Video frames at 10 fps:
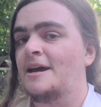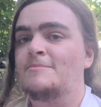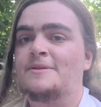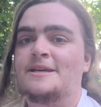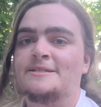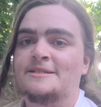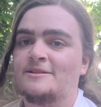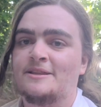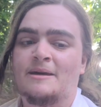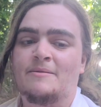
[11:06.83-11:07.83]
Please
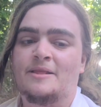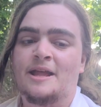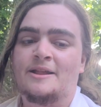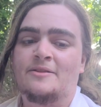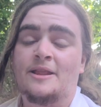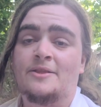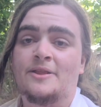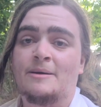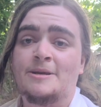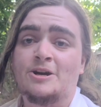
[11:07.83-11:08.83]
let
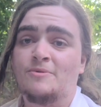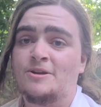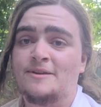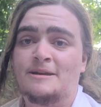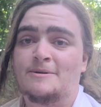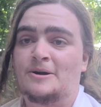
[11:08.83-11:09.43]
me know what you think about